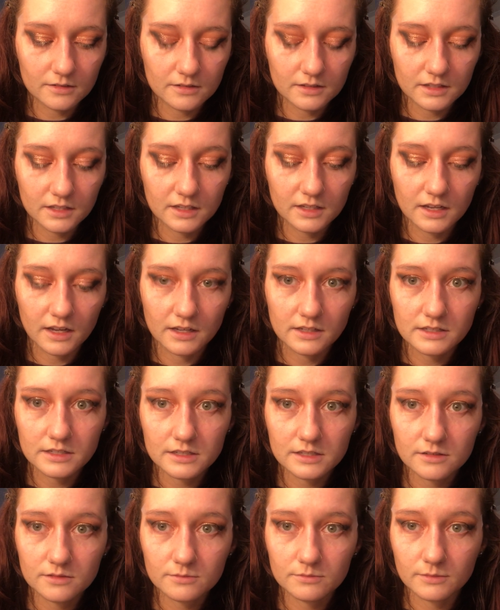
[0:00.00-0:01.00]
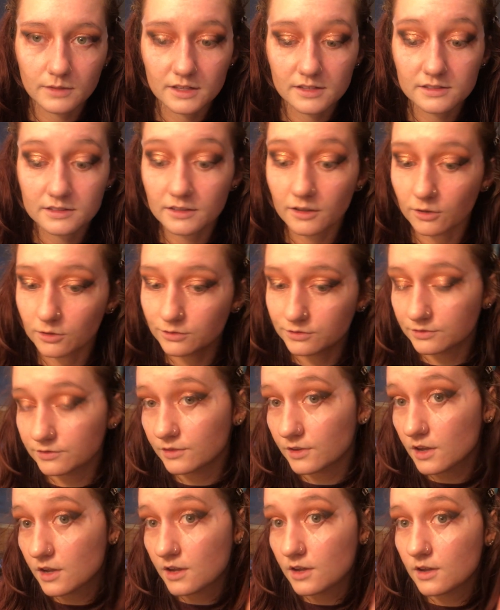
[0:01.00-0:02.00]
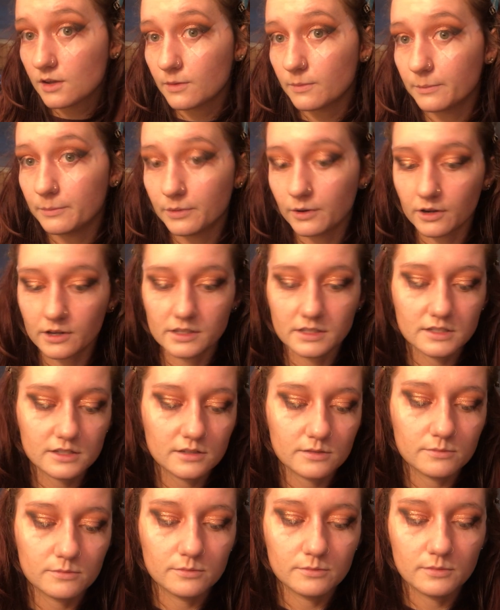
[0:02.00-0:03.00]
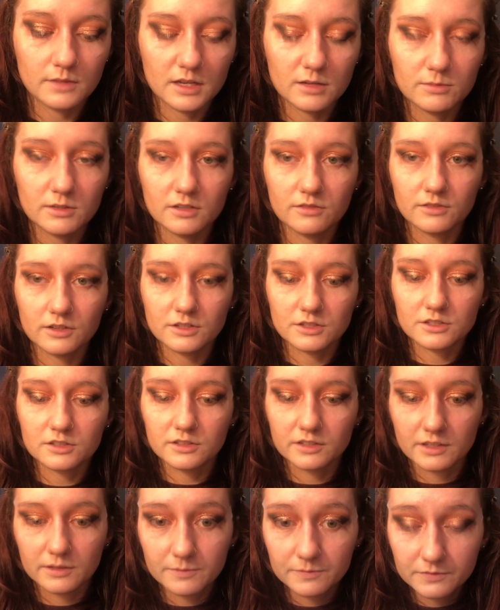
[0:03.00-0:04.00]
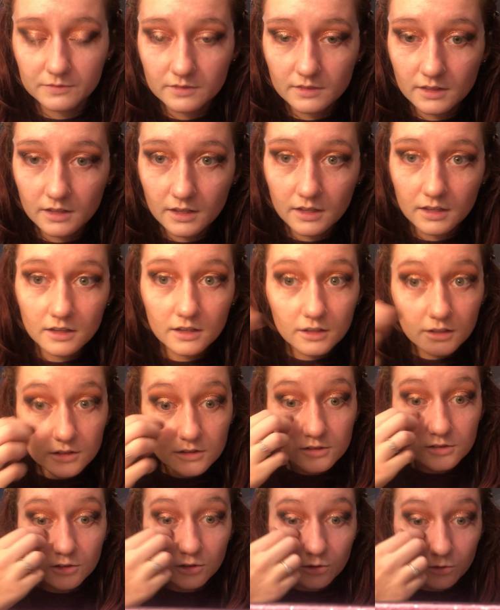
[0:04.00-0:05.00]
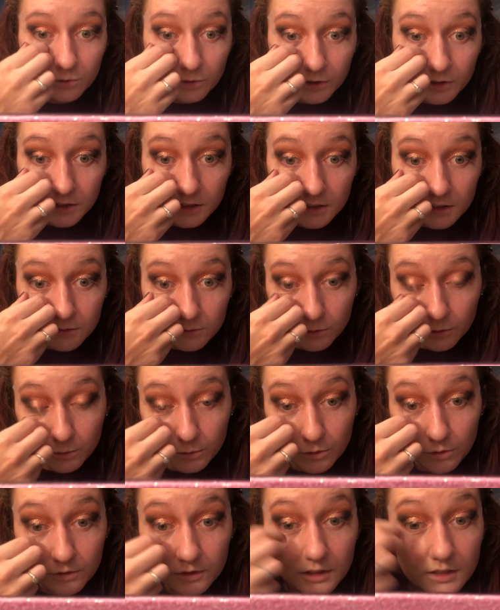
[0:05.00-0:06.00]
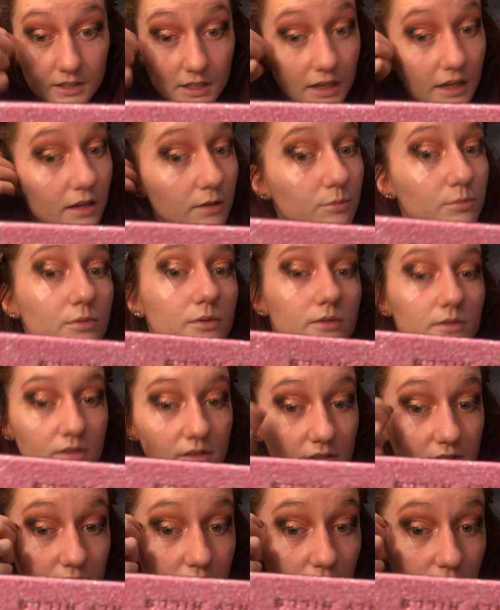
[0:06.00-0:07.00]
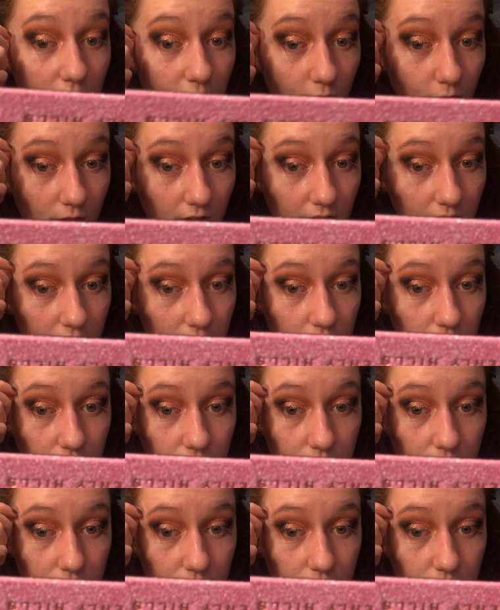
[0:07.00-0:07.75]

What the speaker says: yet myself, but maybe eventually. So we're gonna remove the tape slowly